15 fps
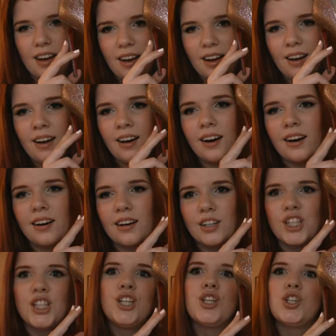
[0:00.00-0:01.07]

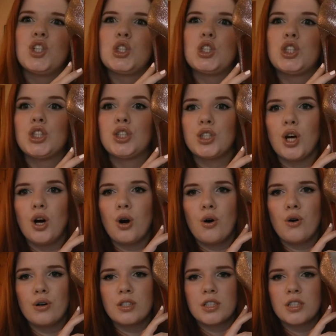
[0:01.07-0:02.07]
Oh, so